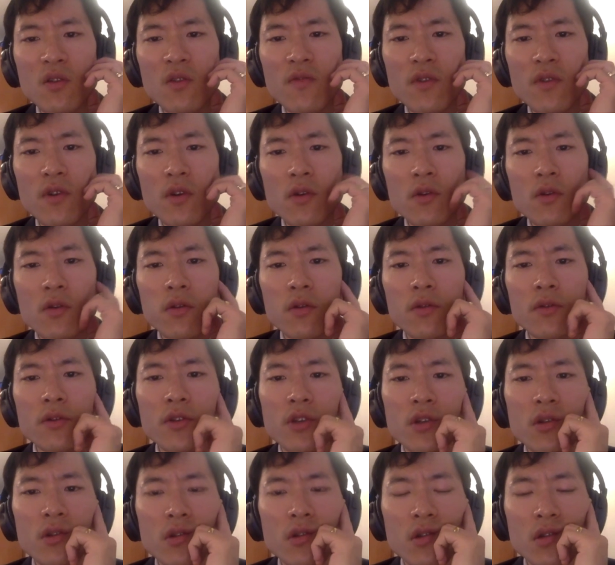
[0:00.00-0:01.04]
over
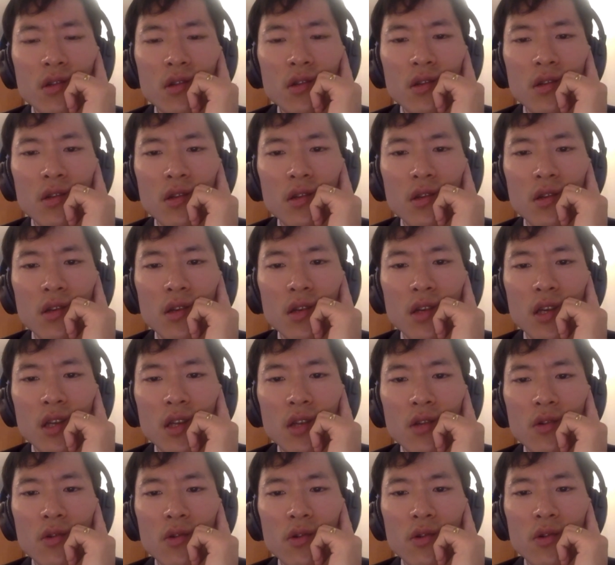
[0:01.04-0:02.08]
occlusion in
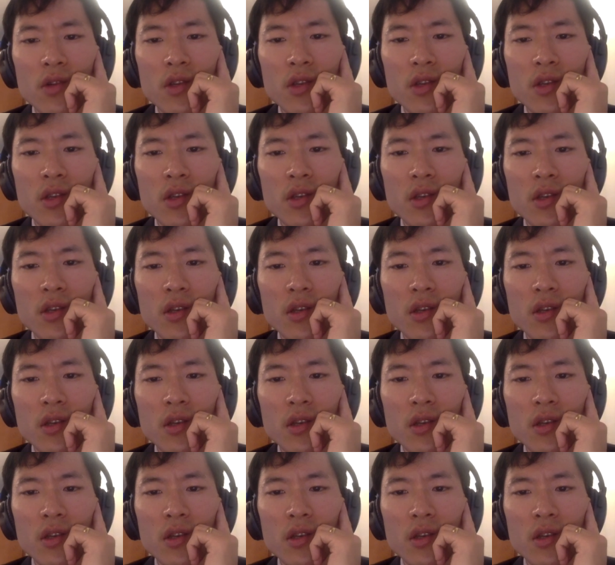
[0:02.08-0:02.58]
the course?